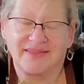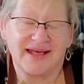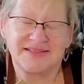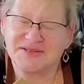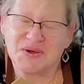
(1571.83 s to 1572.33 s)

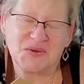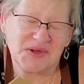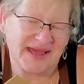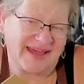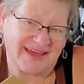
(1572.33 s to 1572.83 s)
That's
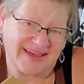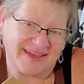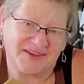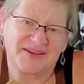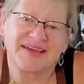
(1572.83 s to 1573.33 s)
okay.
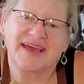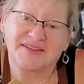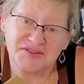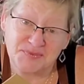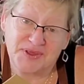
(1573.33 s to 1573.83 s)
You can
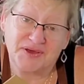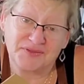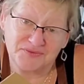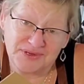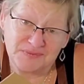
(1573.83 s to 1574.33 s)
catch me
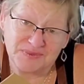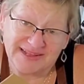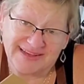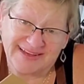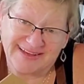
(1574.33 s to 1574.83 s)
on the
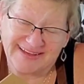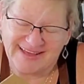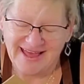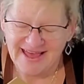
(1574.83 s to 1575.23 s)
replay.